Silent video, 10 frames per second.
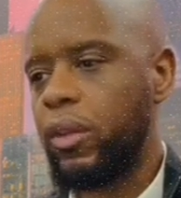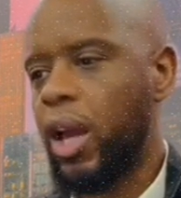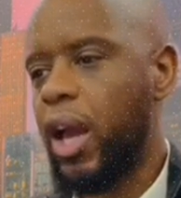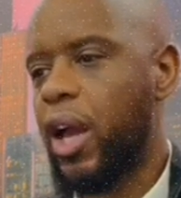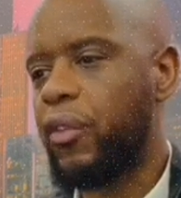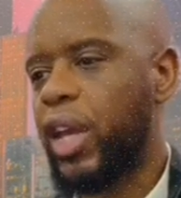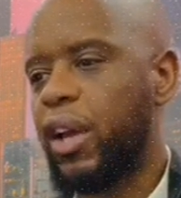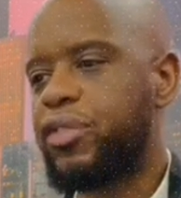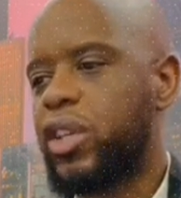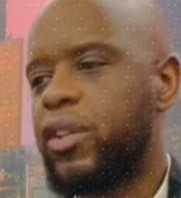They
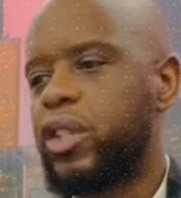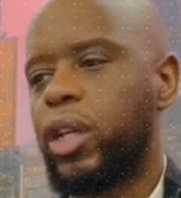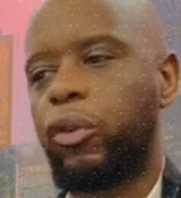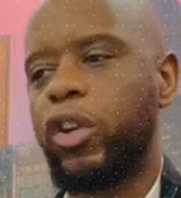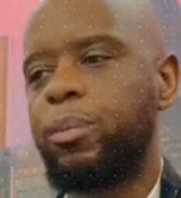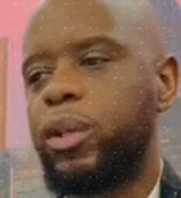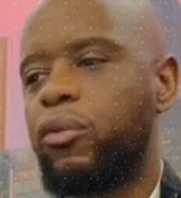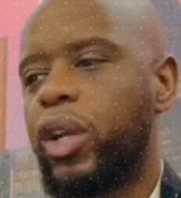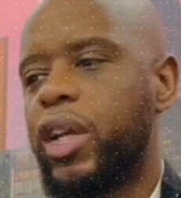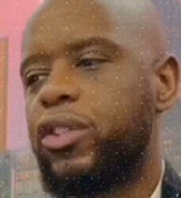have signed an agreement
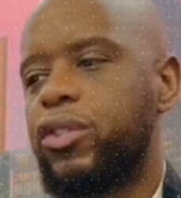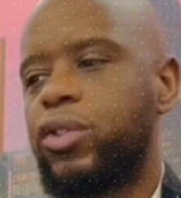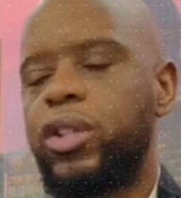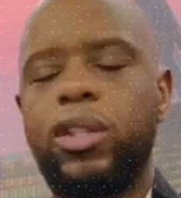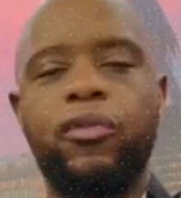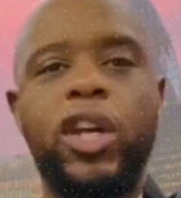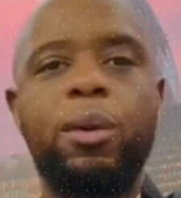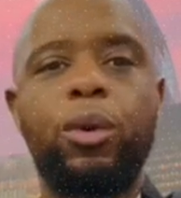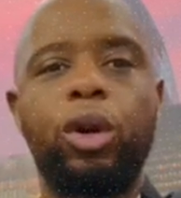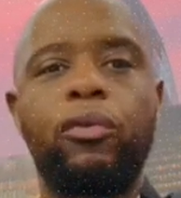related to the
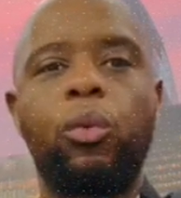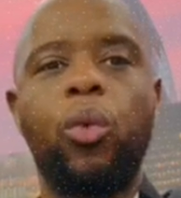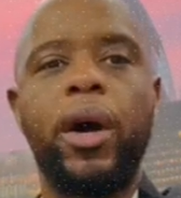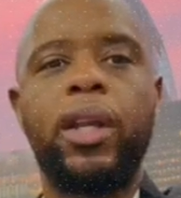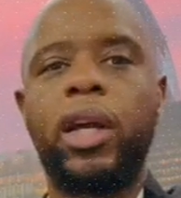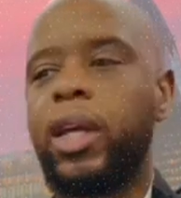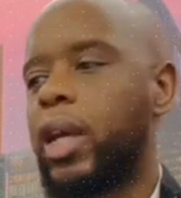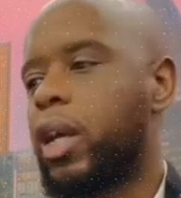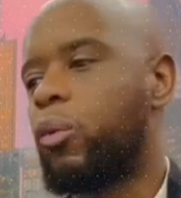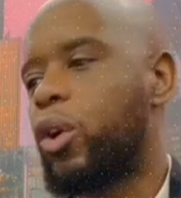development of 1
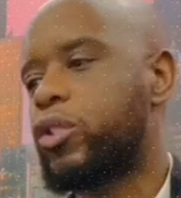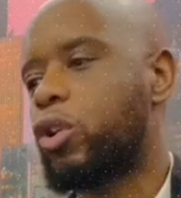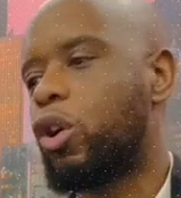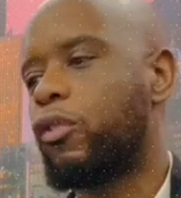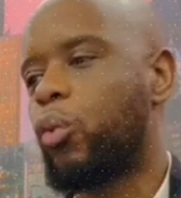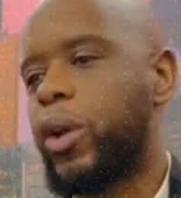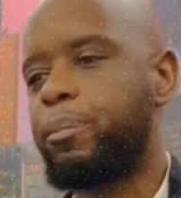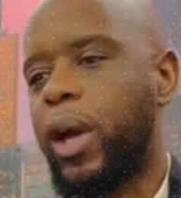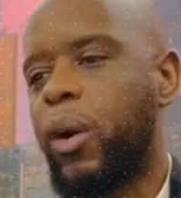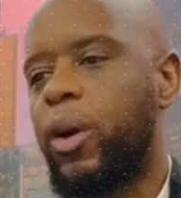gigawatt of
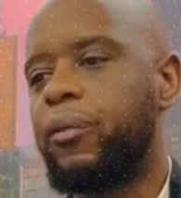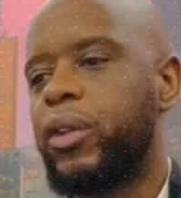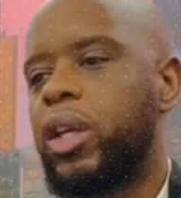wind power